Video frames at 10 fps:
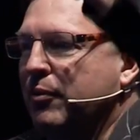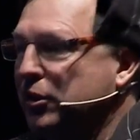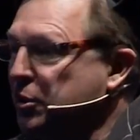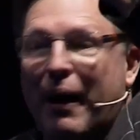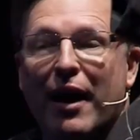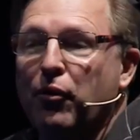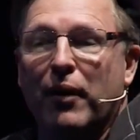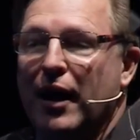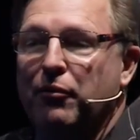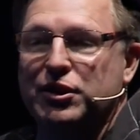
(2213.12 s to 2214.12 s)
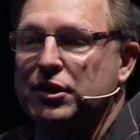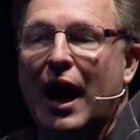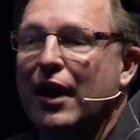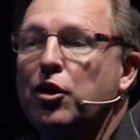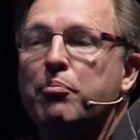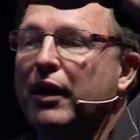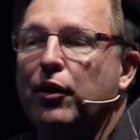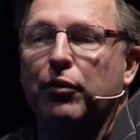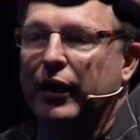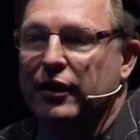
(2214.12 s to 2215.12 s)
which, by the way, was not
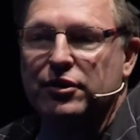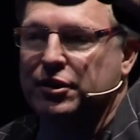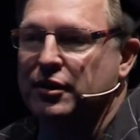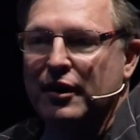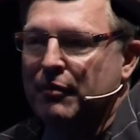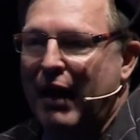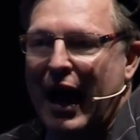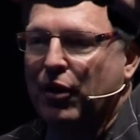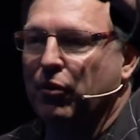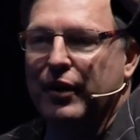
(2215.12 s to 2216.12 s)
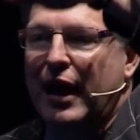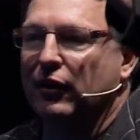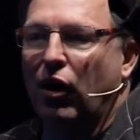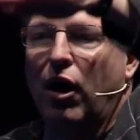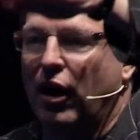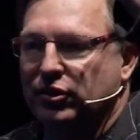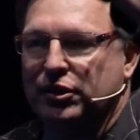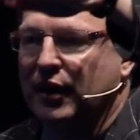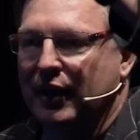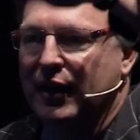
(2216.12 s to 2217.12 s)
ubiquitous back when they launched.
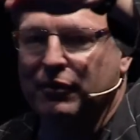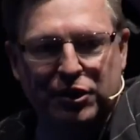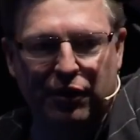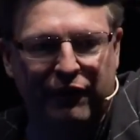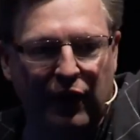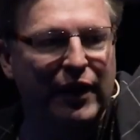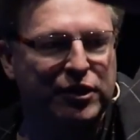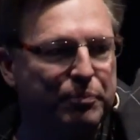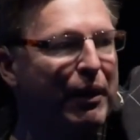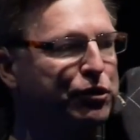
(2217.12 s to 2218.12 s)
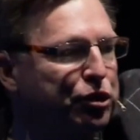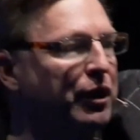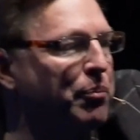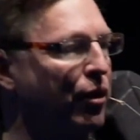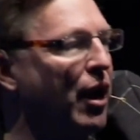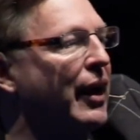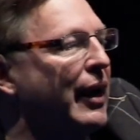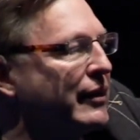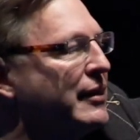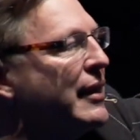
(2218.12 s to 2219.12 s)
It was, you know, a very specialty
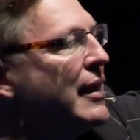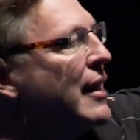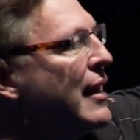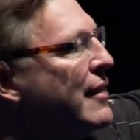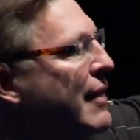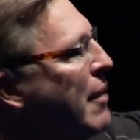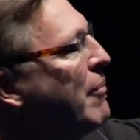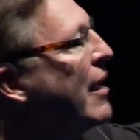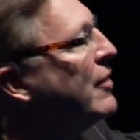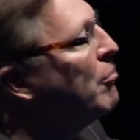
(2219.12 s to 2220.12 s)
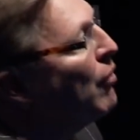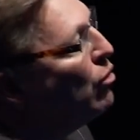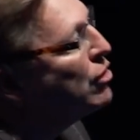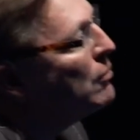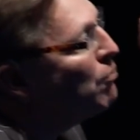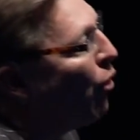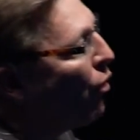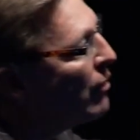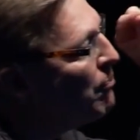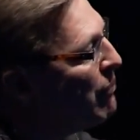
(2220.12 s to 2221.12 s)
product. They made the most
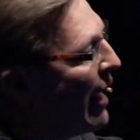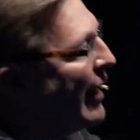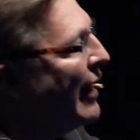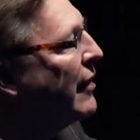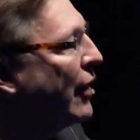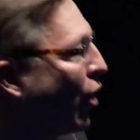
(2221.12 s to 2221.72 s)
important bet in their